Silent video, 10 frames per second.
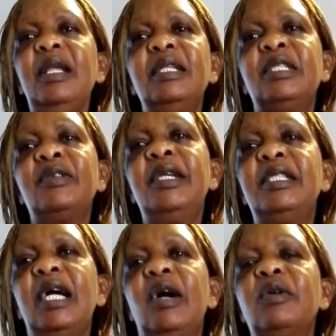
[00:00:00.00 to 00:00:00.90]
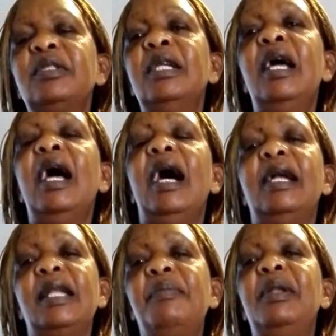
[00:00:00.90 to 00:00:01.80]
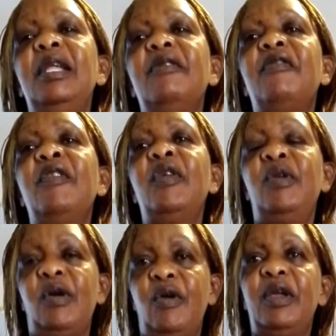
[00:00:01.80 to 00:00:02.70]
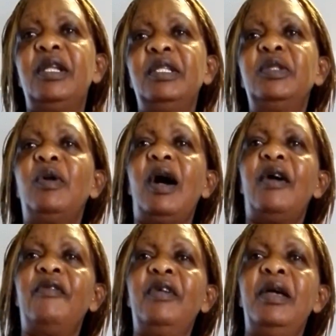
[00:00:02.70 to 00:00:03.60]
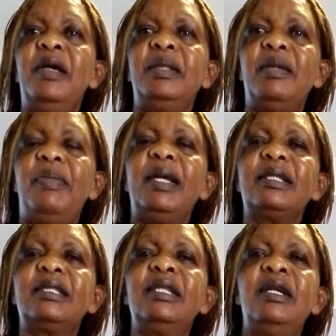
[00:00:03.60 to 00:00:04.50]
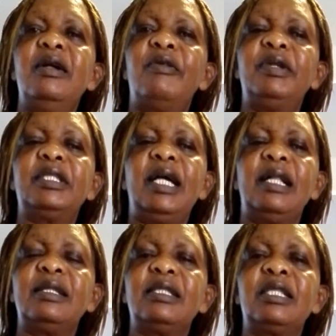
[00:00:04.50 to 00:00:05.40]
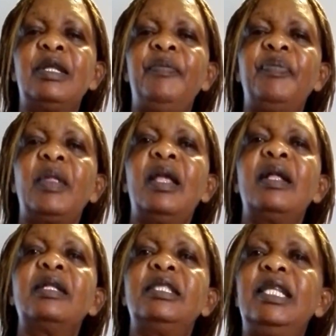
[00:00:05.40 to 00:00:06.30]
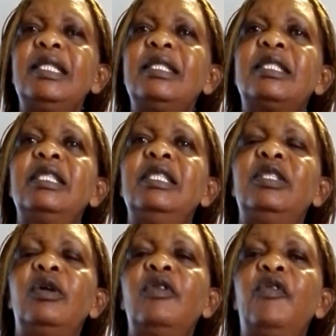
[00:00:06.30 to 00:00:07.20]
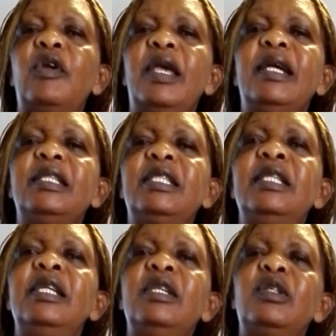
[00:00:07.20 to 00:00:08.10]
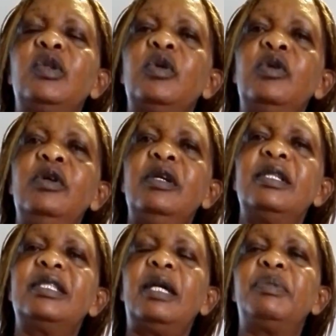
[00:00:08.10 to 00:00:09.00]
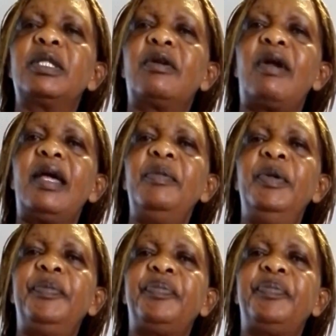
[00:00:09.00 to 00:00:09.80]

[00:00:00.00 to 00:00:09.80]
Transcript: Try it out, and I believe you're going to have the best results. Just don't forget to subscribe,